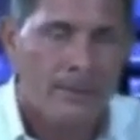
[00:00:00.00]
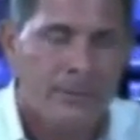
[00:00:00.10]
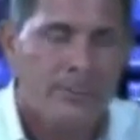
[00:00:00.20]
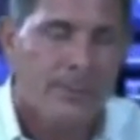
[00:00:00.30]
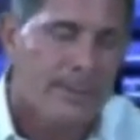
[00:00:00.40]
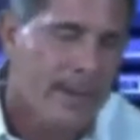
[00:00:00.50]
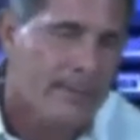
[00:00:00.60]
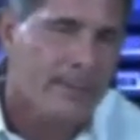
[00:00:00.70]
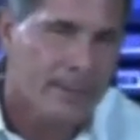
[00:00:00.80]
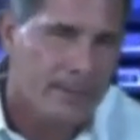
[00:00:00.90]
or excuse me, the
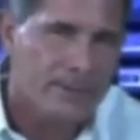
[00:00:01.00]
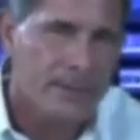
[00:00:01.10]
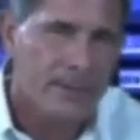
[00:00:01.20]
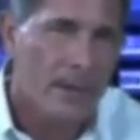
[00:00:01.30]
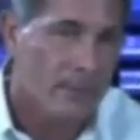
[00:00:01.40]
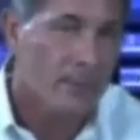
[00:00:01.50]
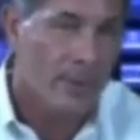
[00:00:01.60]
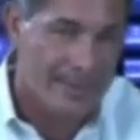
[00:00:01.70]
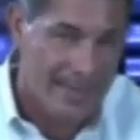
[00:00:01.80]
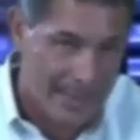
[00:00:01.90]
definition of a direct